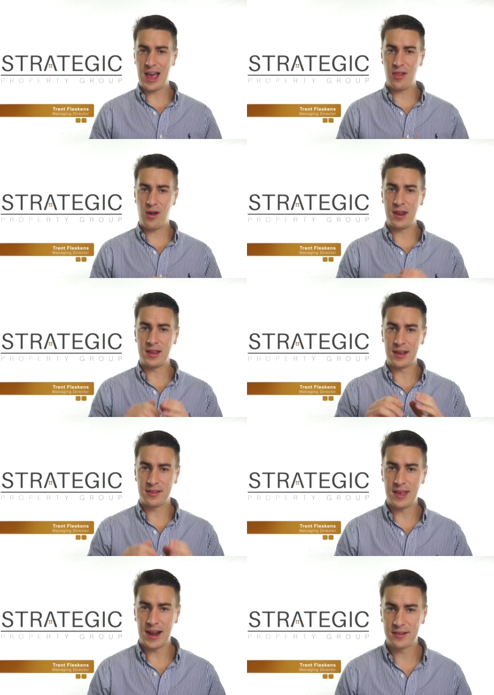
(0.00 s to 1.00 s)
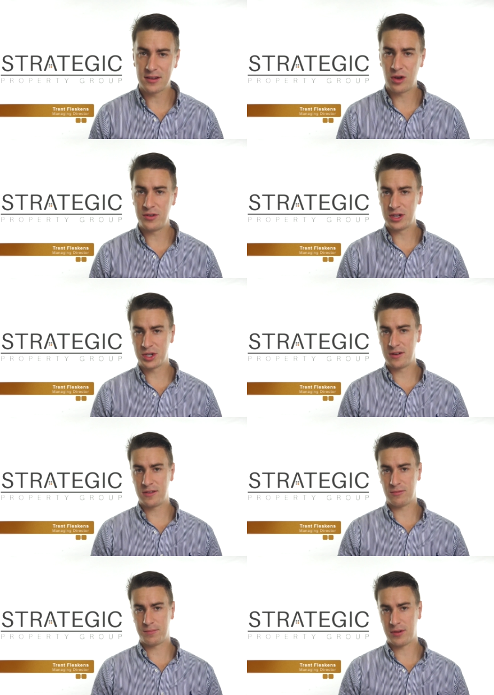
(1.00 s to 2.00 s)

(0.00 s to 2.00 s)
outlining exact conditions